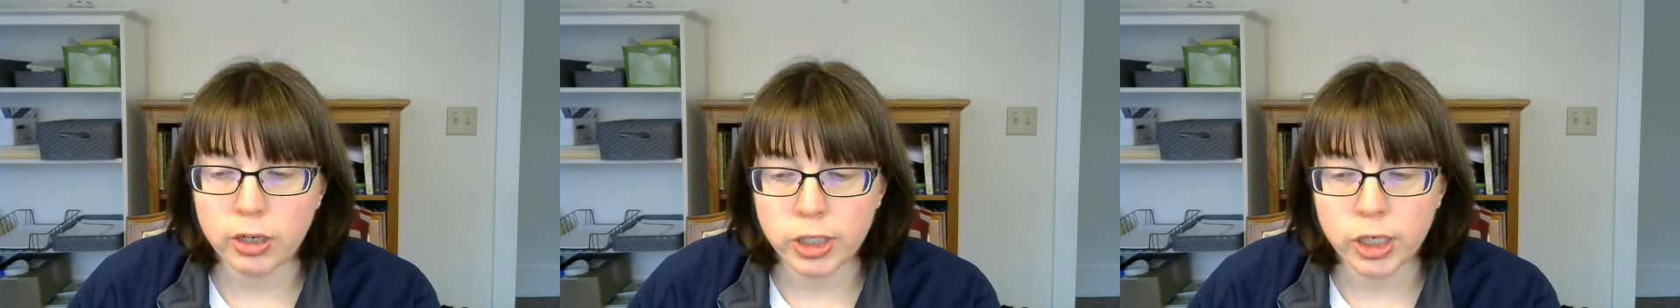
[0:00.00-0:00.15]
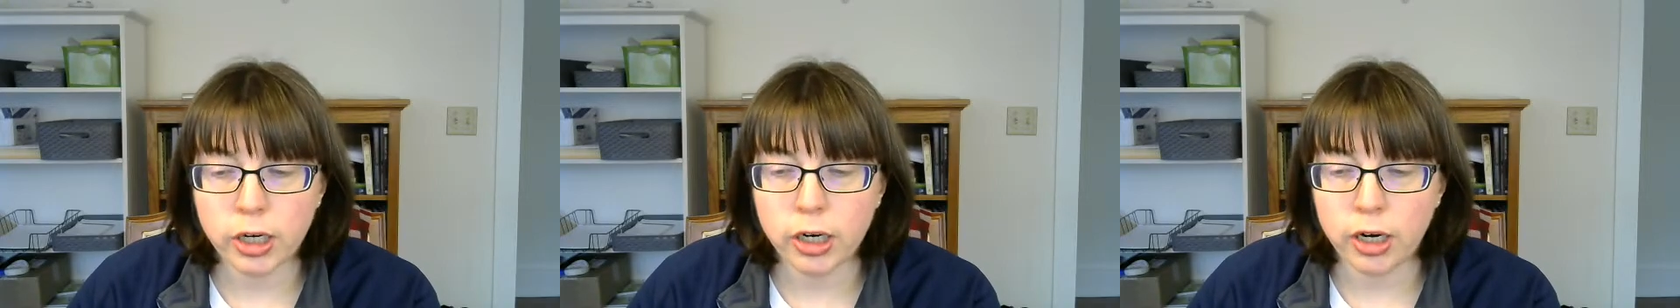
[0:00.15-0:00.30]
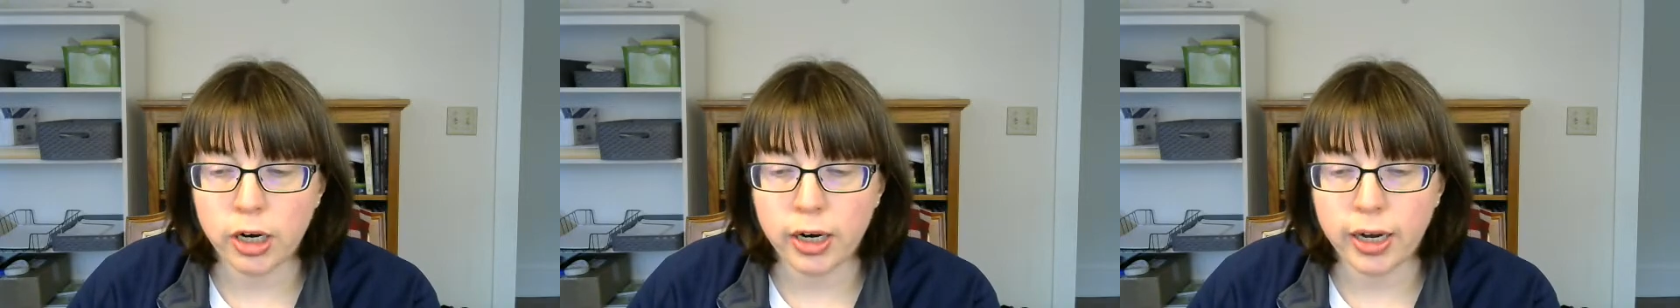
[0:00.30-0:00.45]

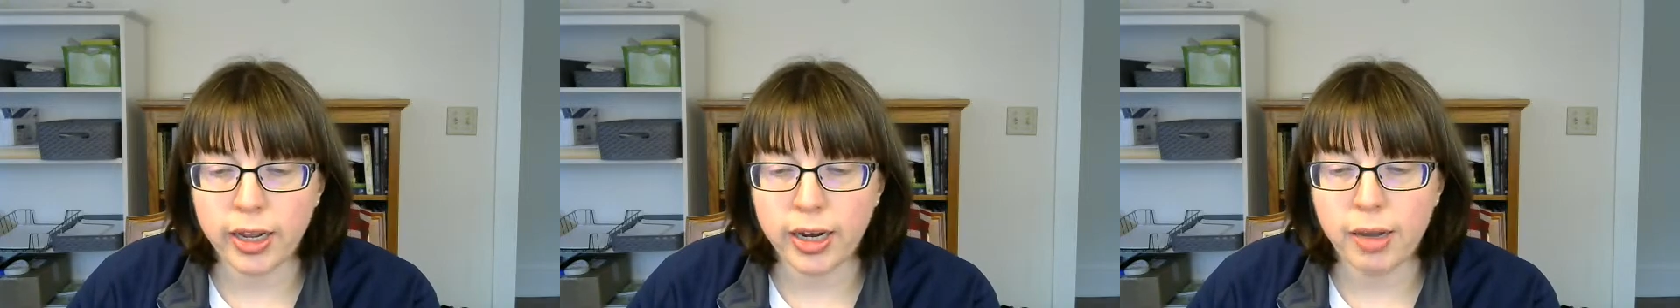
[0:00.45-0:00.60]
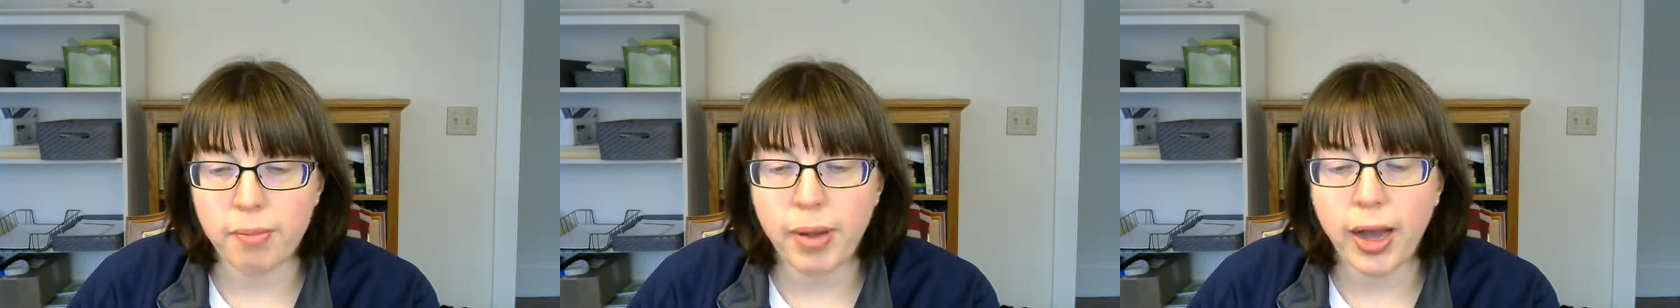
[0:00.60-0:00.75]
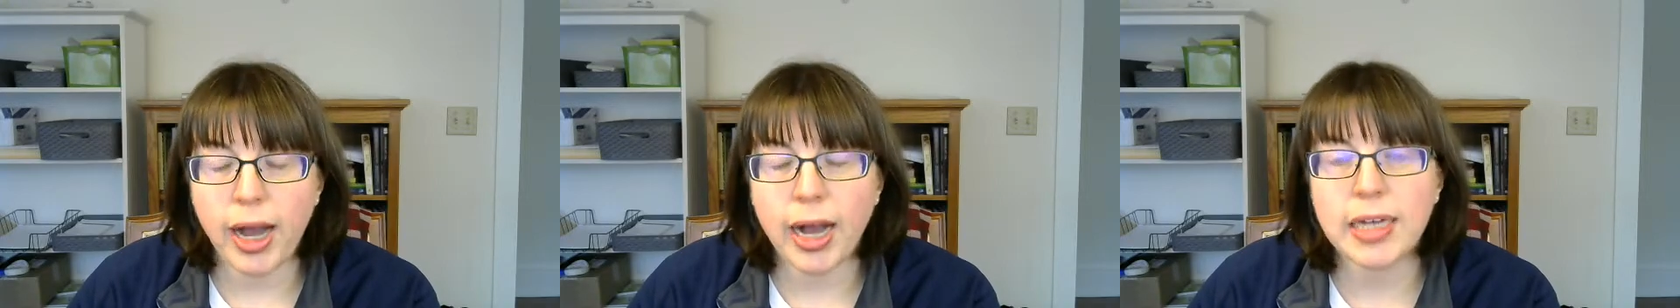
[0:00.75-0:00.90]
turn and
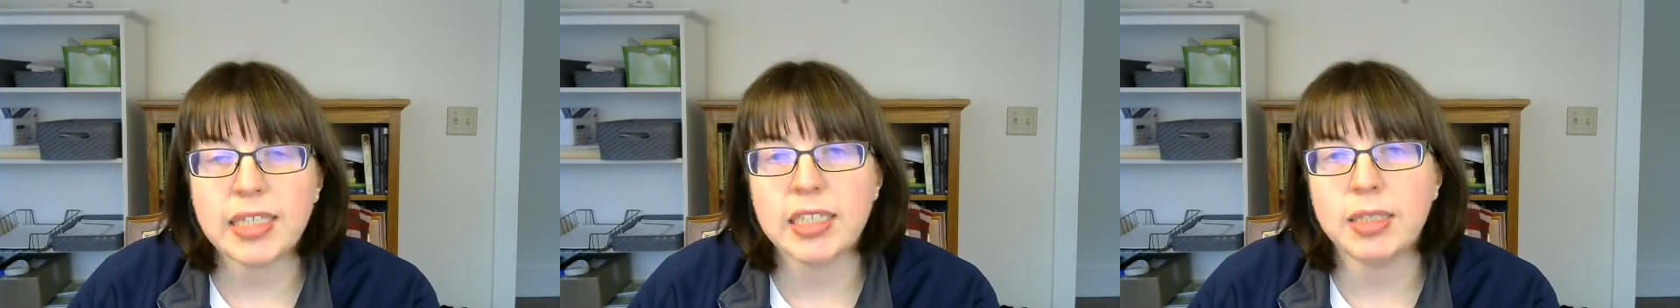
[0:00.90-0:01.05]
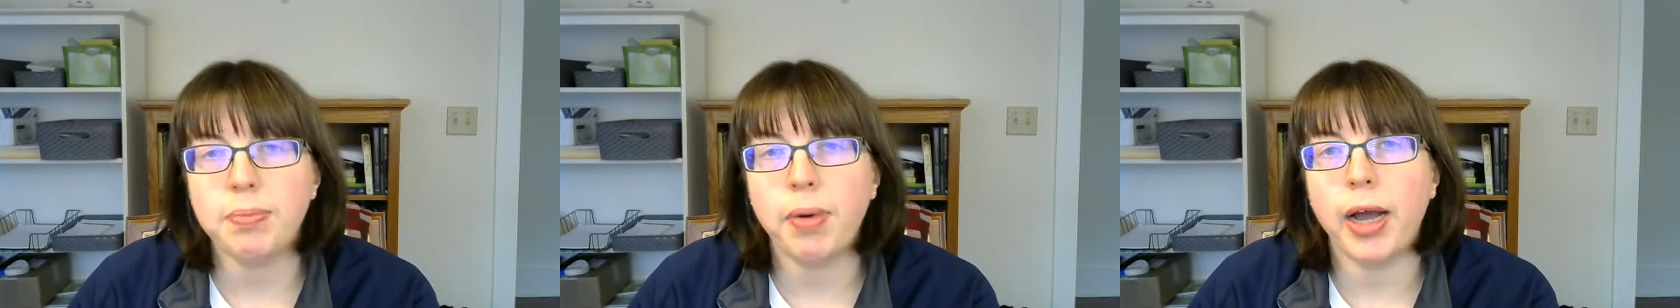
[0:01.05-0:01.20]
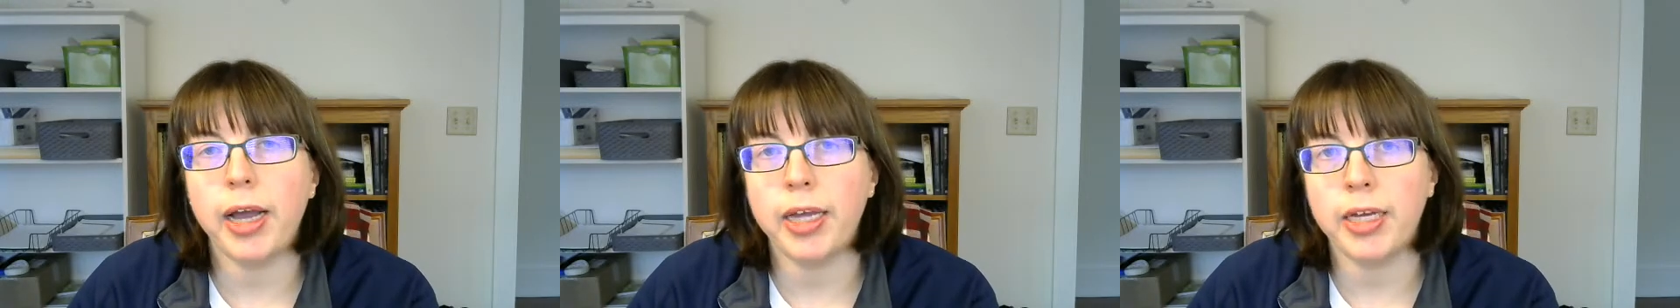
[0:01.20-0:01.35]
it
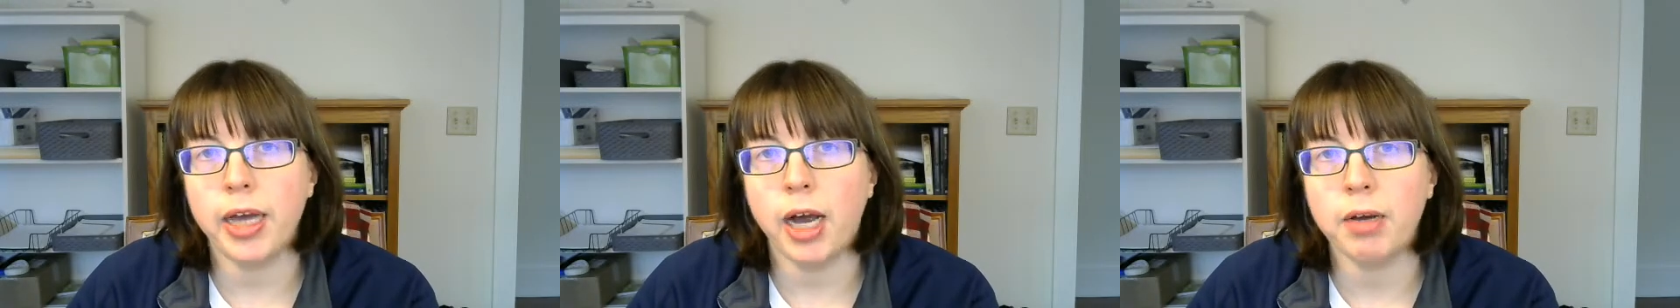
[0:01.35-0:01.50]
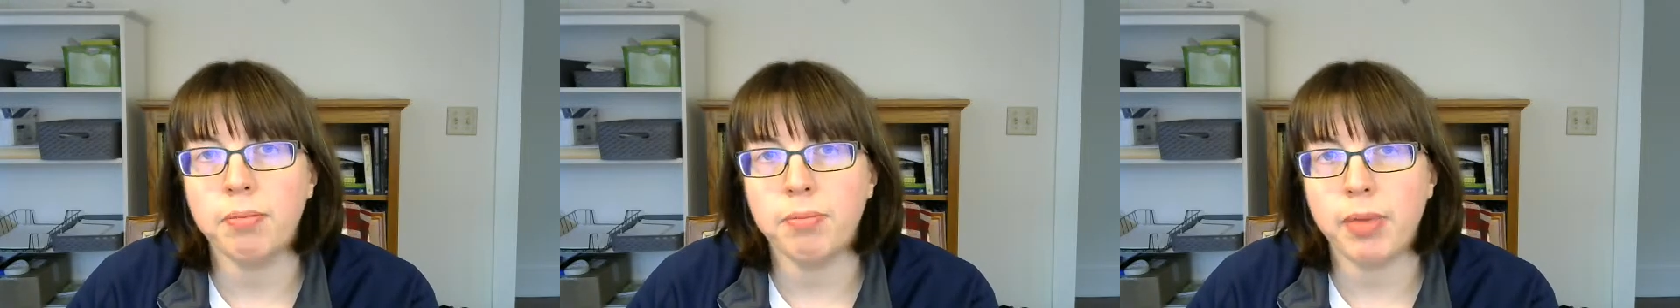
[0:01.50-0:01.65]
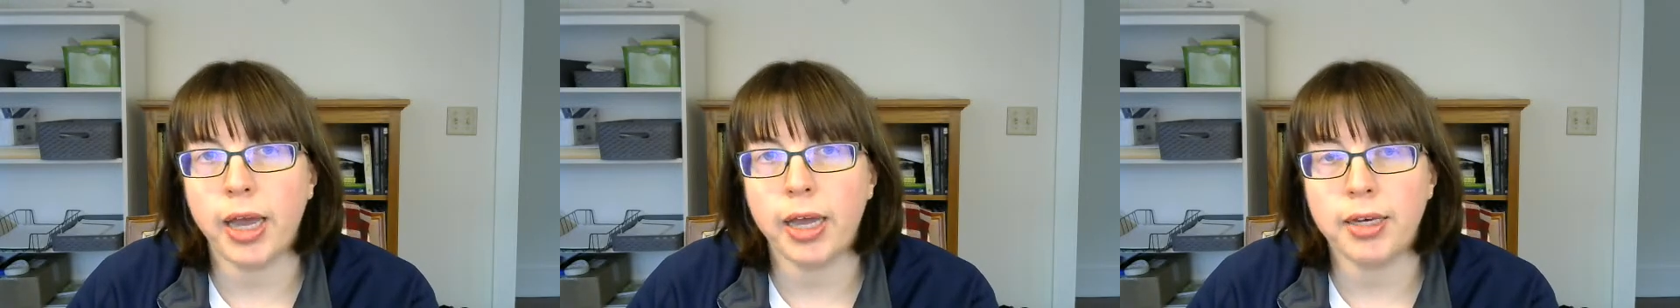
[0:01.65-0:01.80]
passed by a
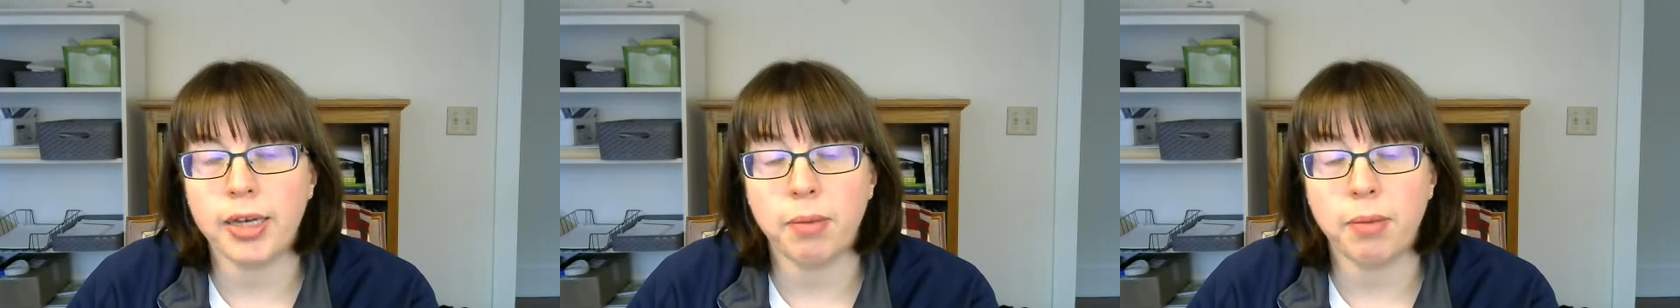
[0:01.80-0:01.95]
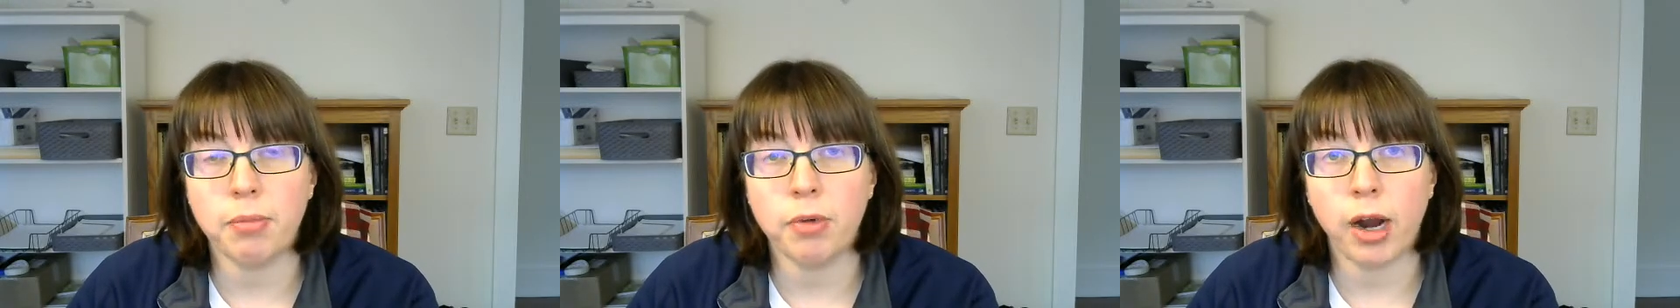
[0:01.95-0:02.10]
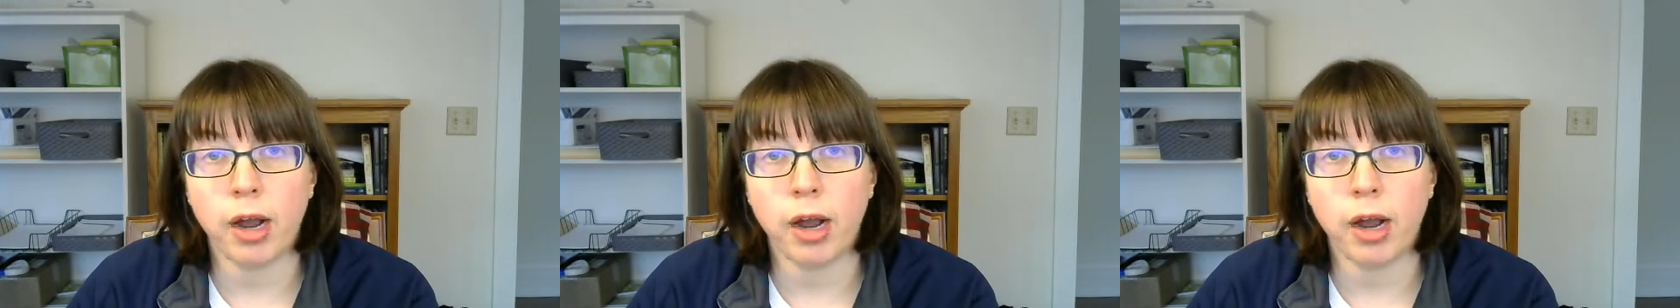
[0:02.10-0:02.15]
young man named